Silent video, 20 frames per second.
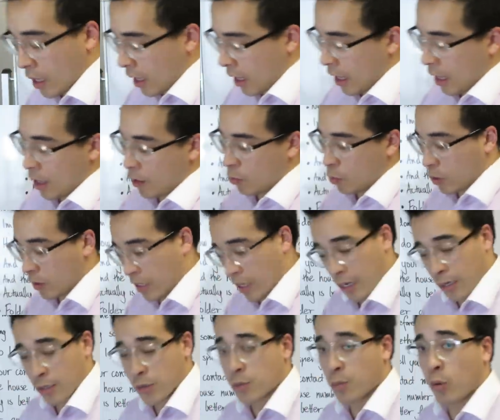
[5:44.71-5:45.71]
We'll
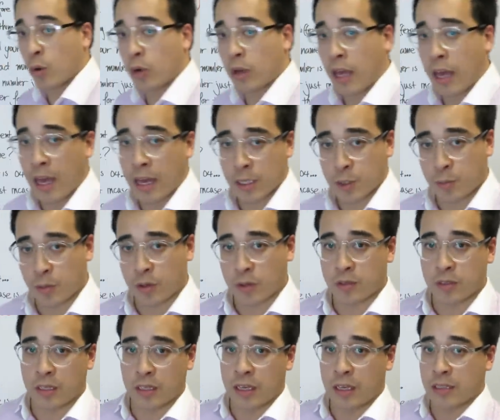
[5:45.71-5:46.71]
get a smaller house
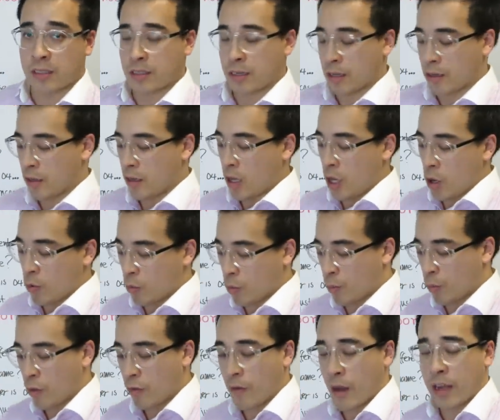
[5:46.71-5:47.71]
because the kids will
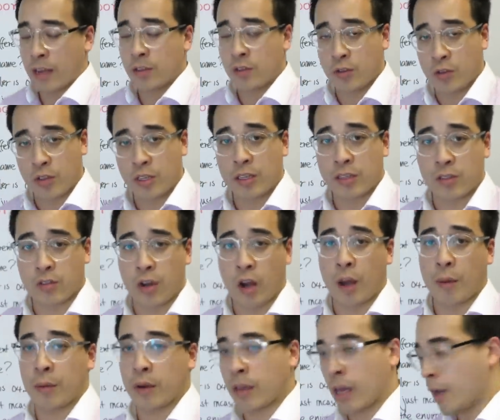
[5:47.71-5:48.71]
move out in 2 years'
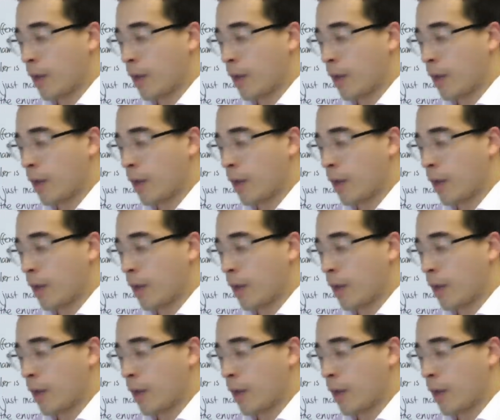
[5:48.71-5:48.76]
time,